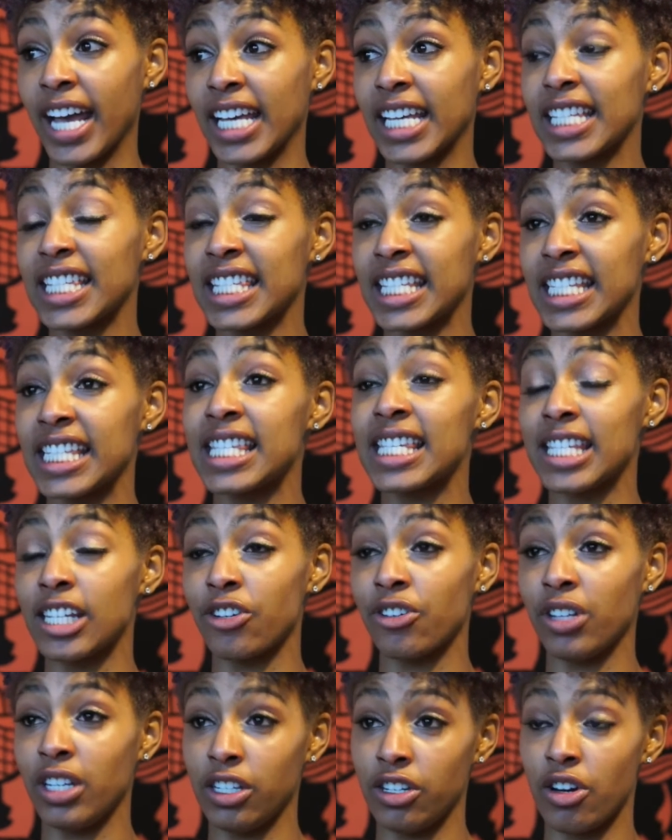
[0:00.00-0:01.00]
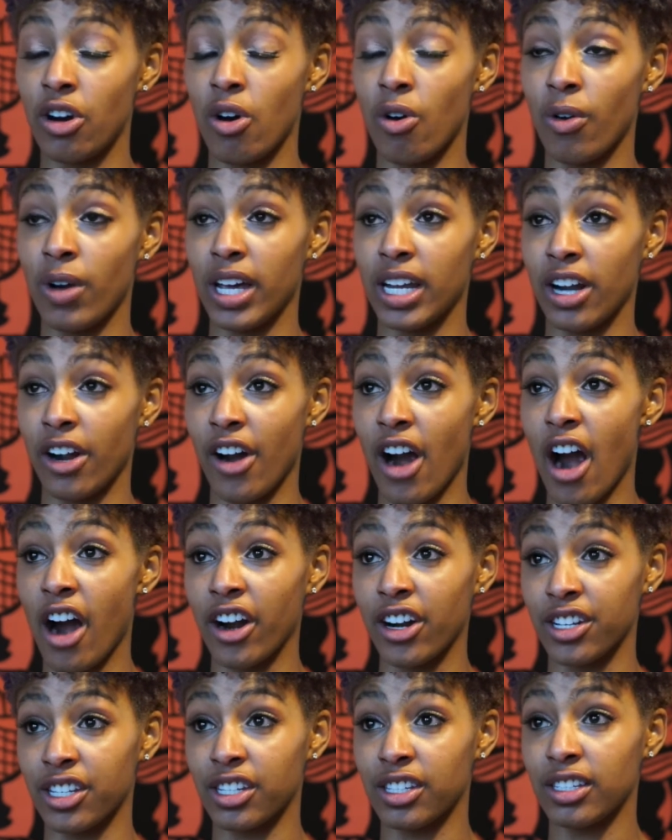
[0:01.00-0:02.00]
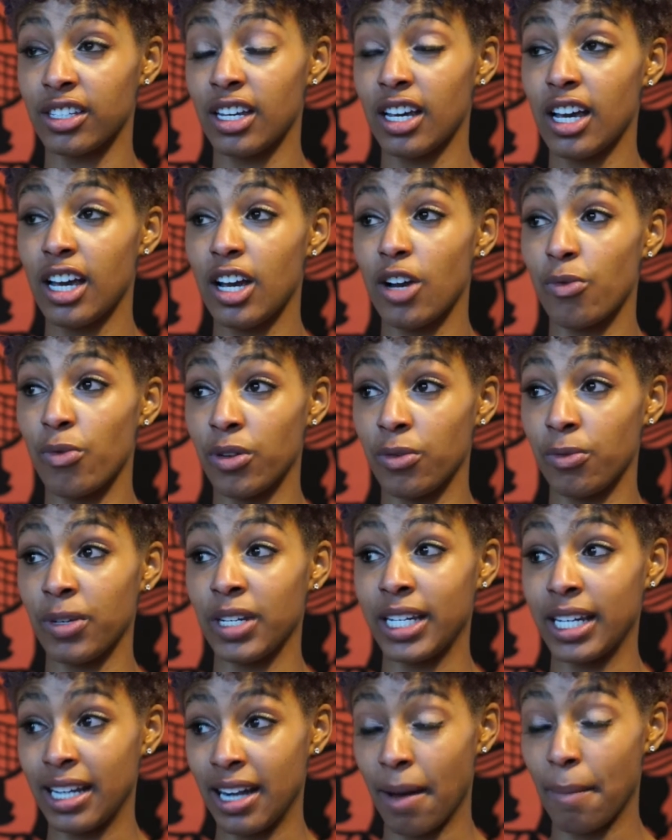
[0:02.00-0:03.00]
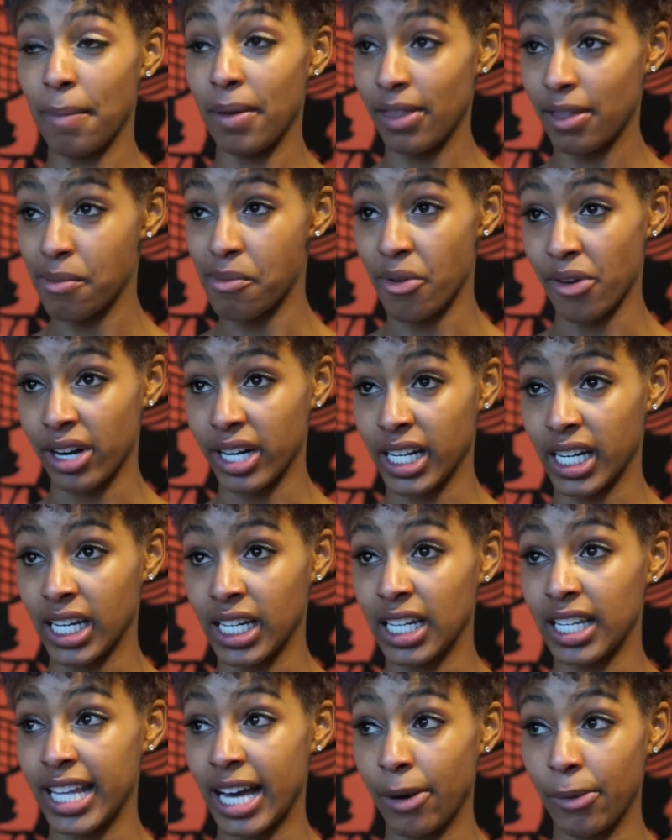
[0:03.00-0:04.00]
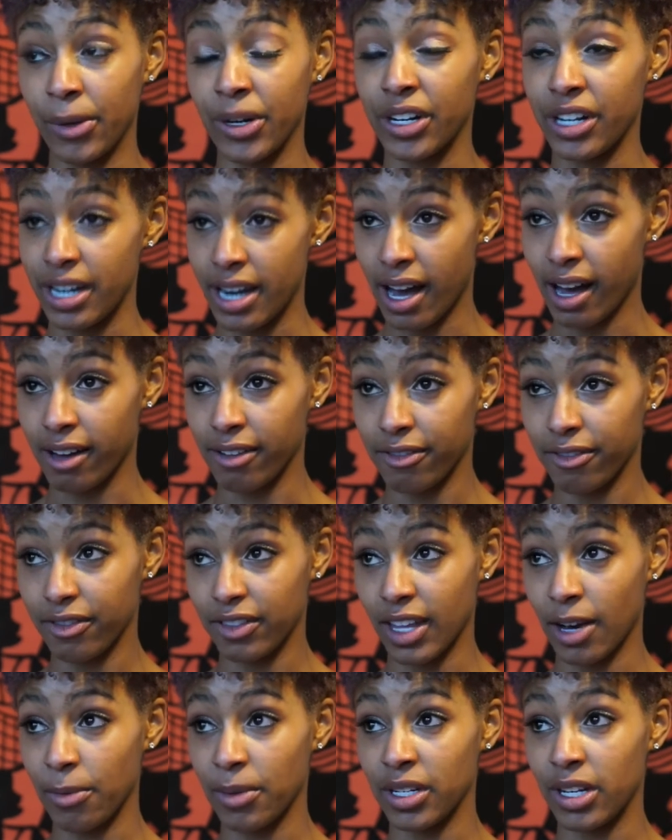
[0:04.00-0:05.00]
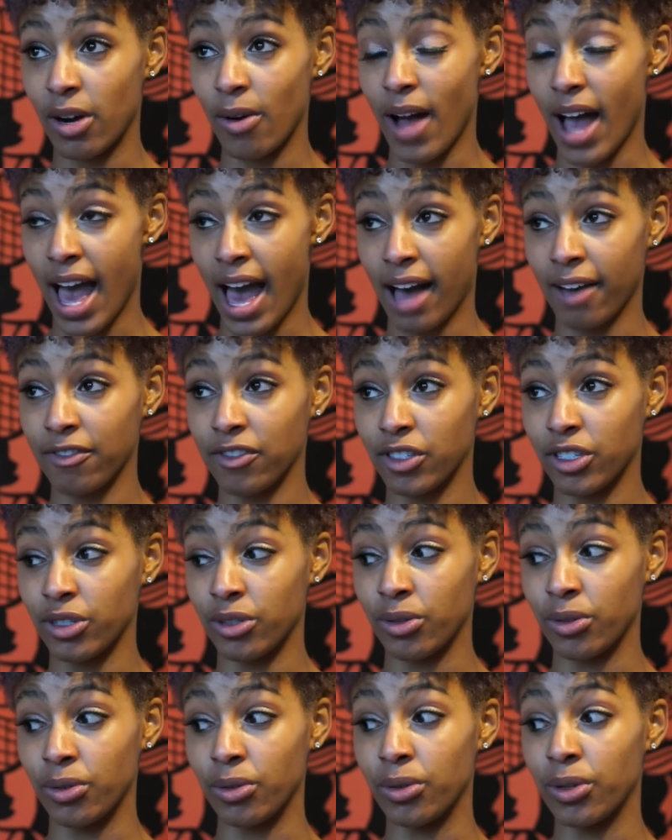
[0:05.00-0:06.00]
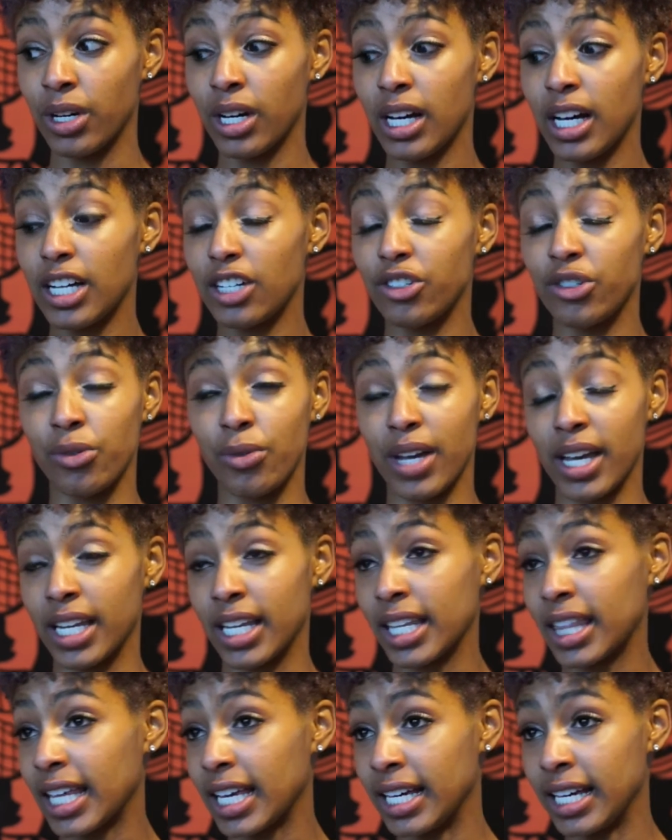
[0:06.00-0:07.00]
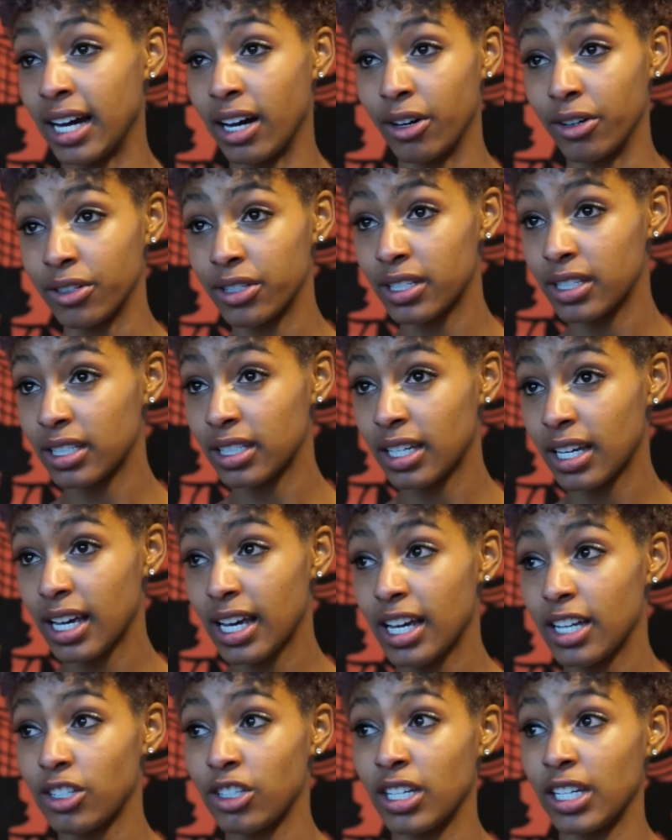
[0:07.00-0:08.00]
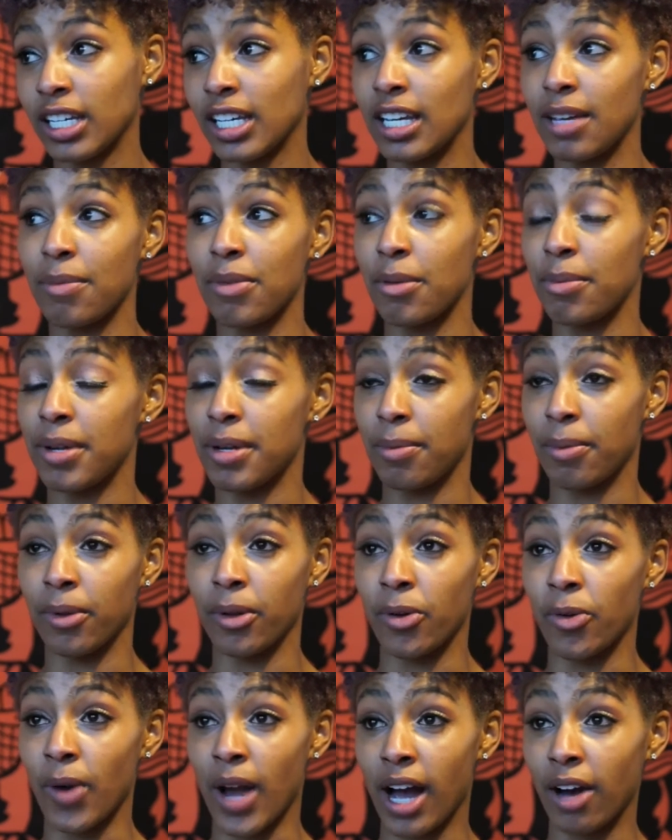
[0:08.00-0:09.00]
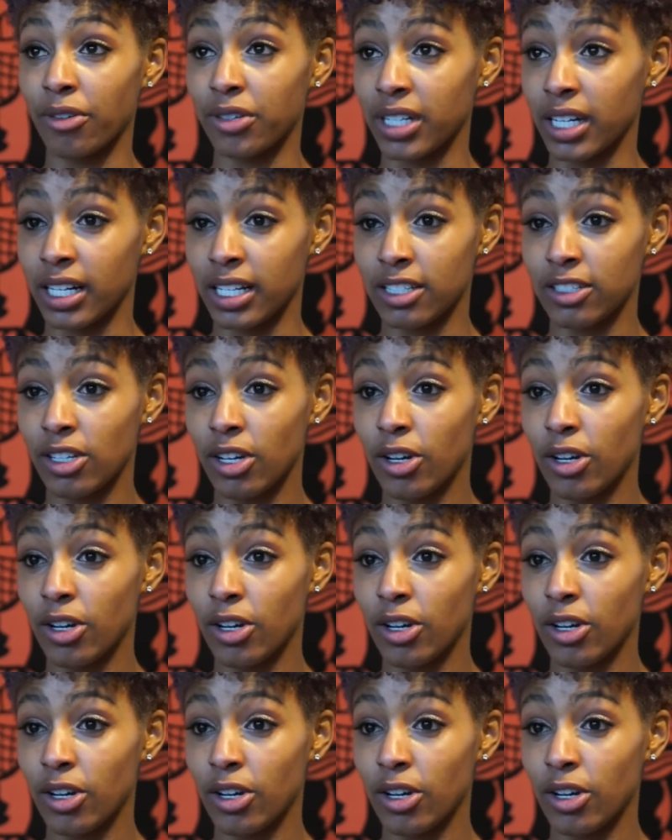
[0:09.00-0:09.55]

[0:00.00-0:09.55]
sincerely know in our hearts when we get up in the morning that we're enough, that we don't have to do anything else to keep the people around us